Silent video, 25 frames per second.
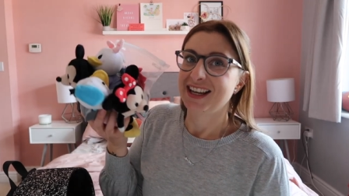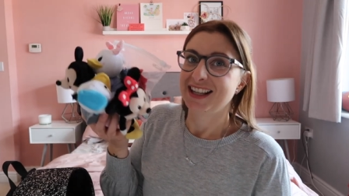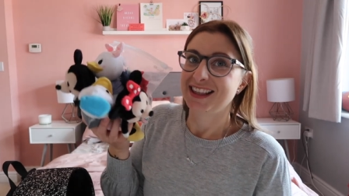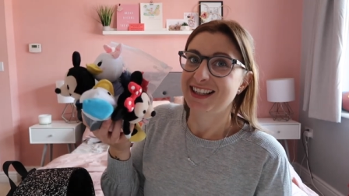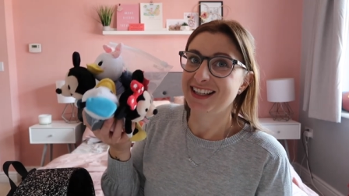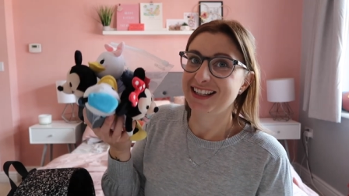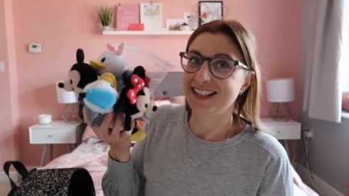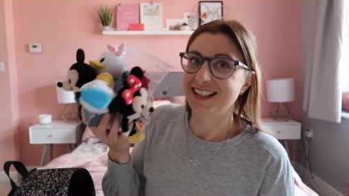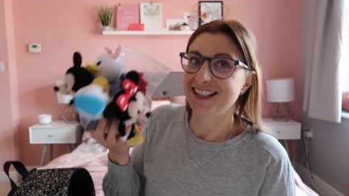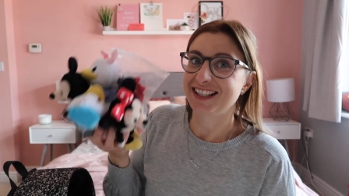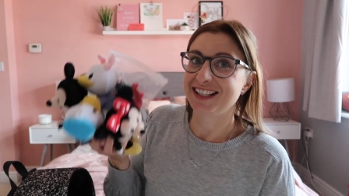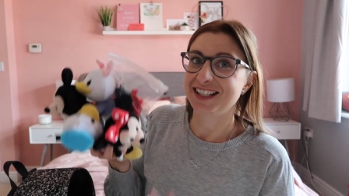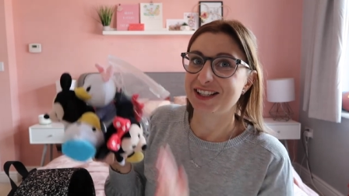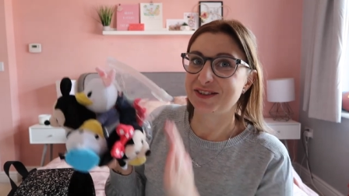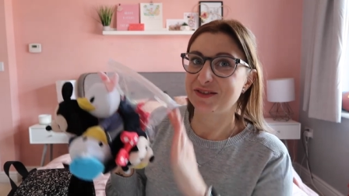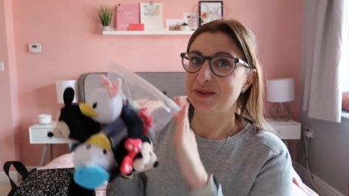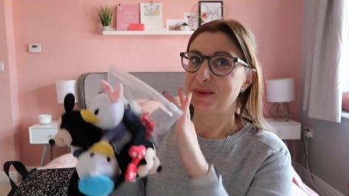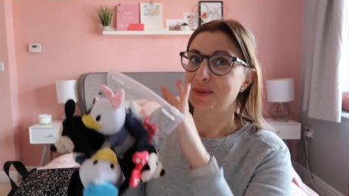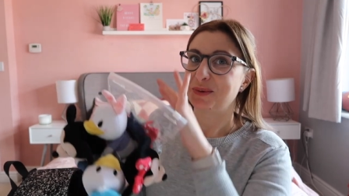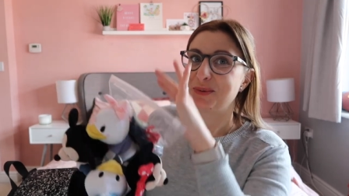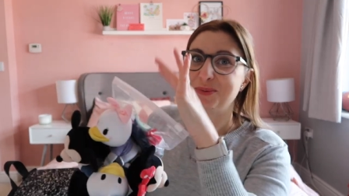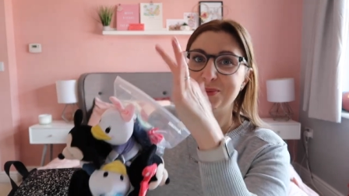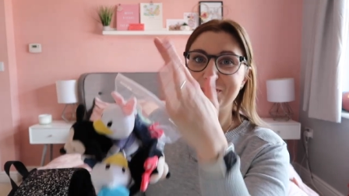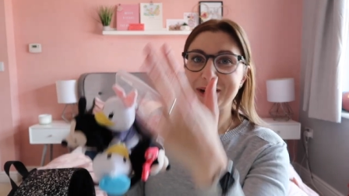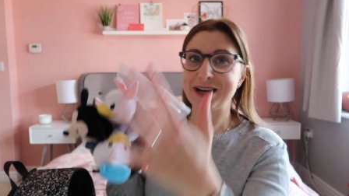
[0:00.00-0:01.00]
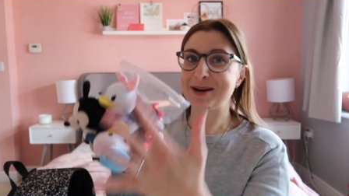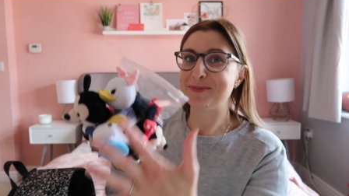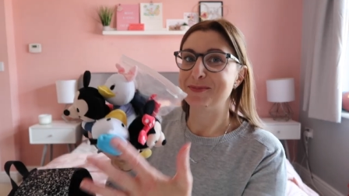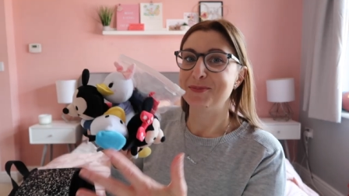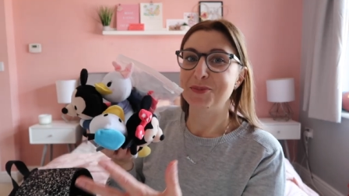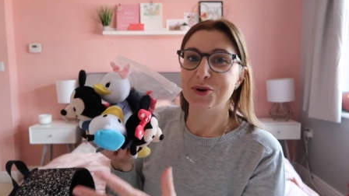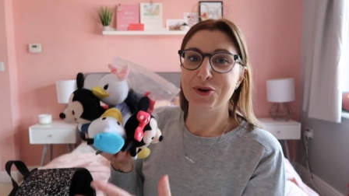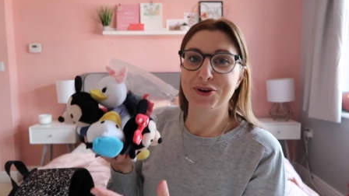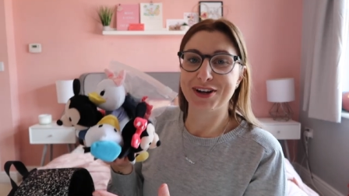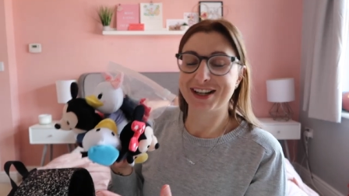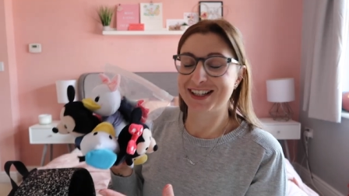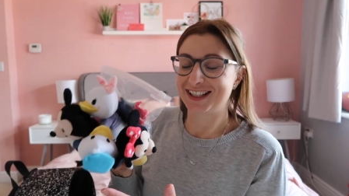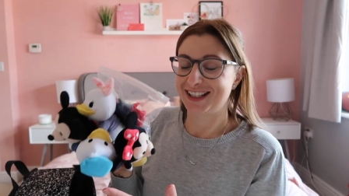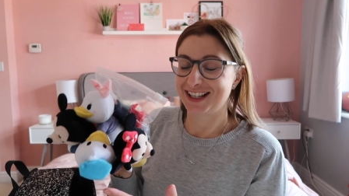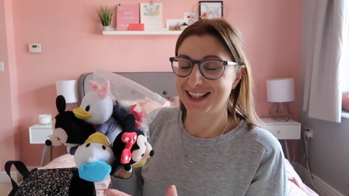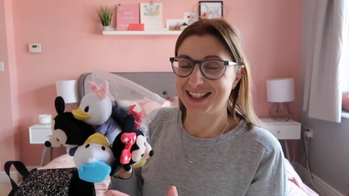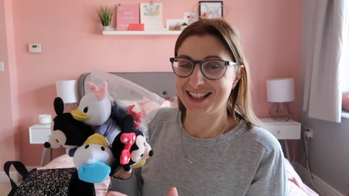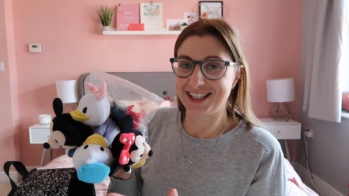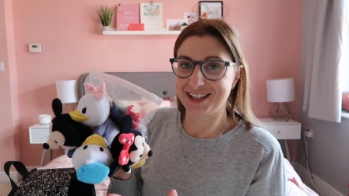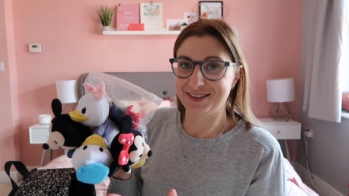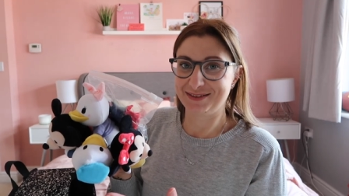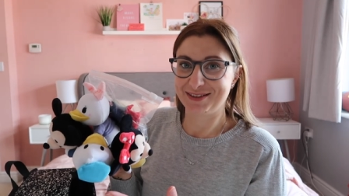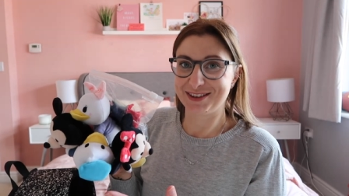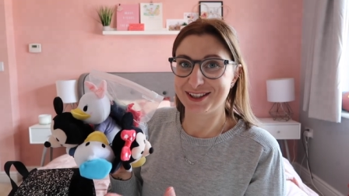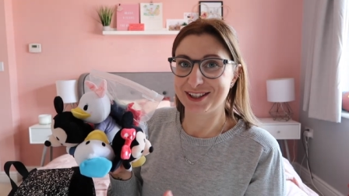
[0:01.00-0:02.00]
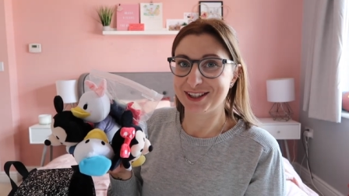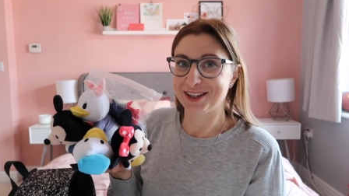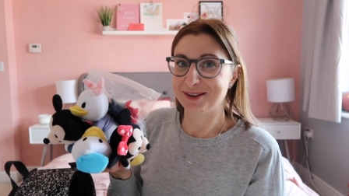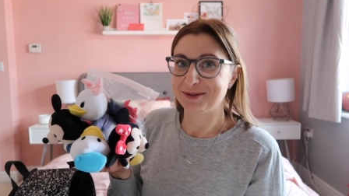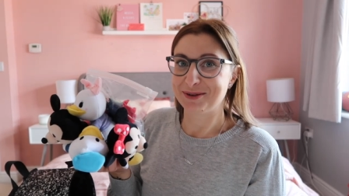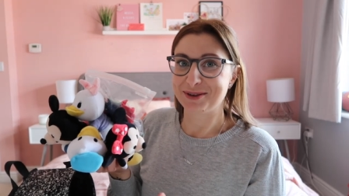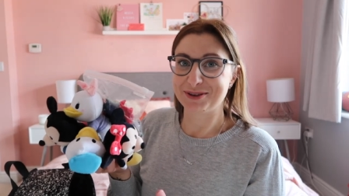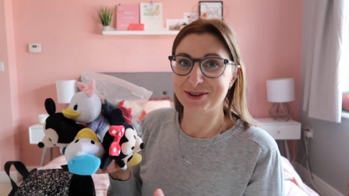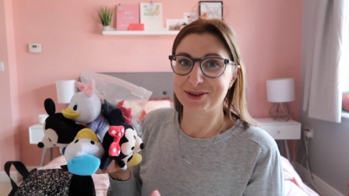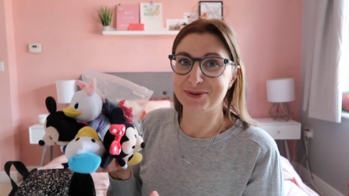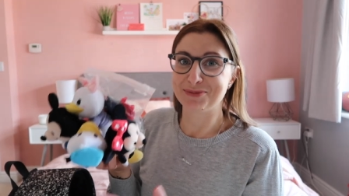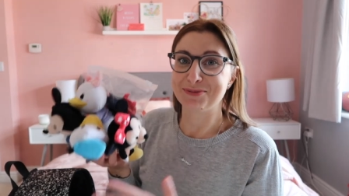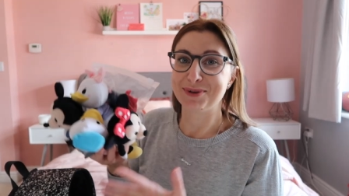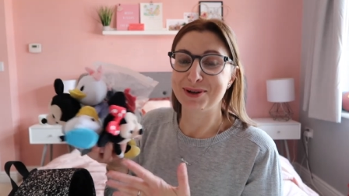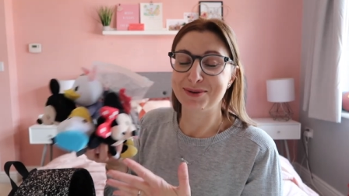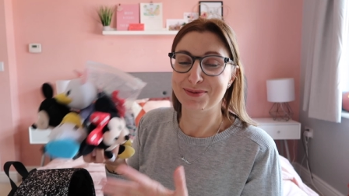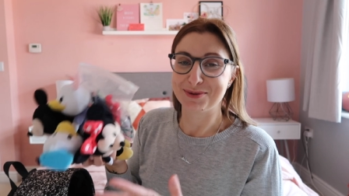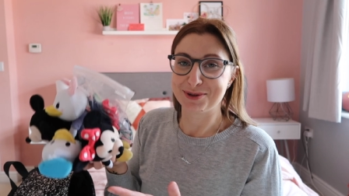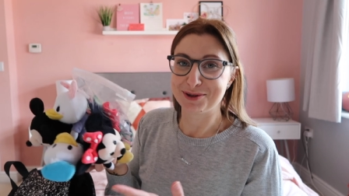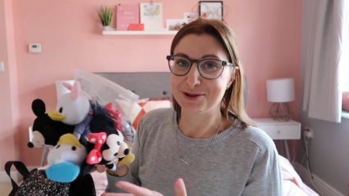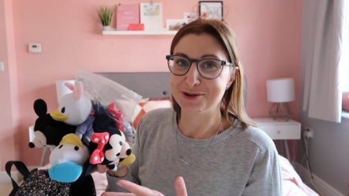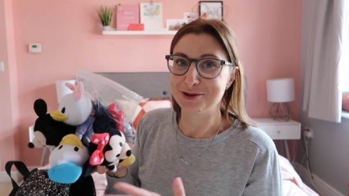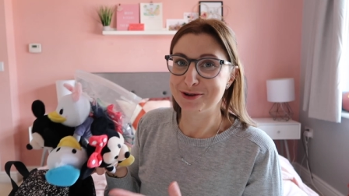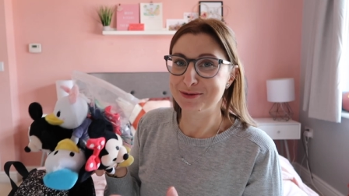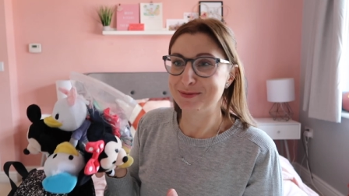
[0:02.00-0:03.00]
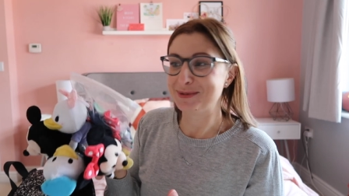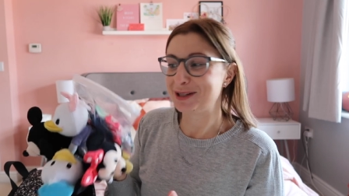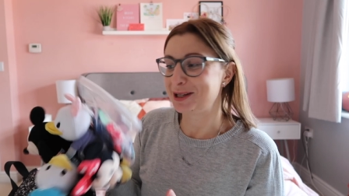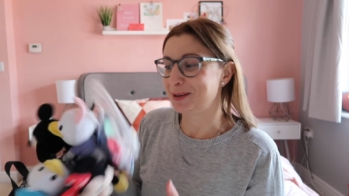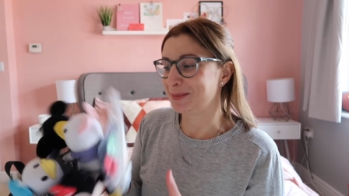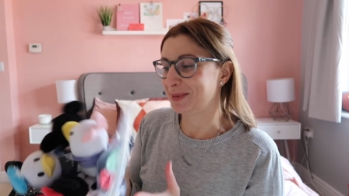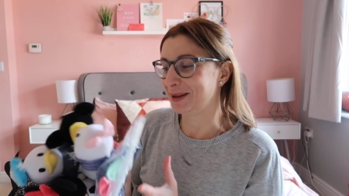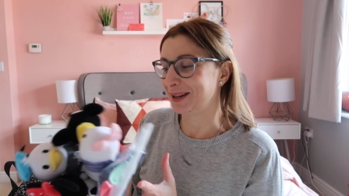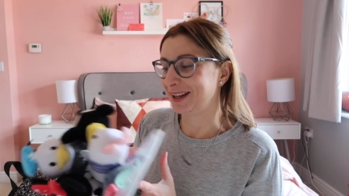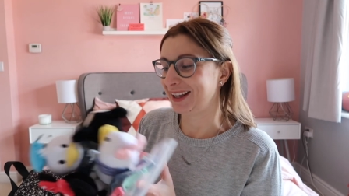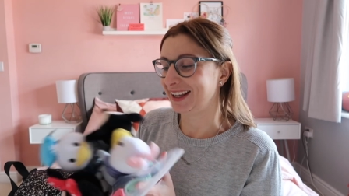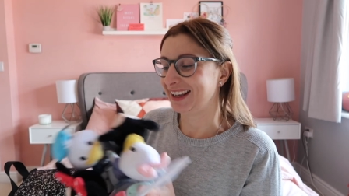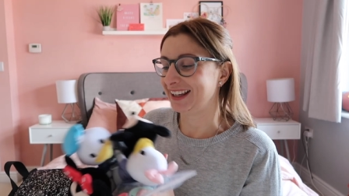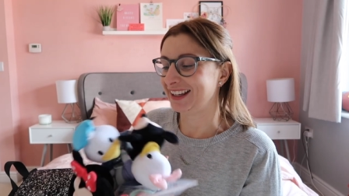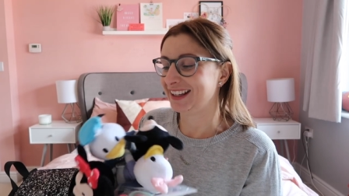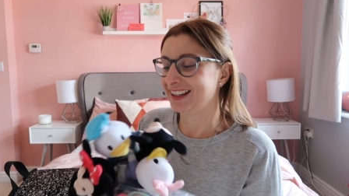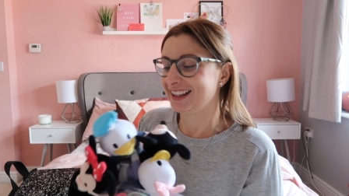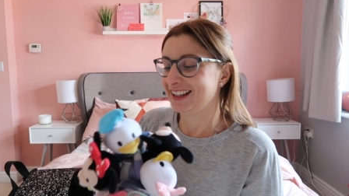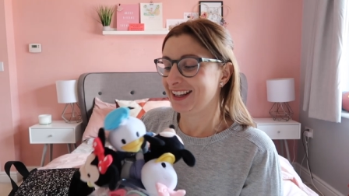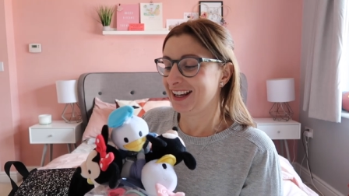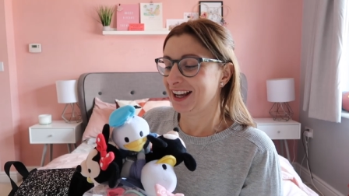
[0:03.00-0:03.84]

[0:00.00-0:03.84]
This is more excessive than we would normally be,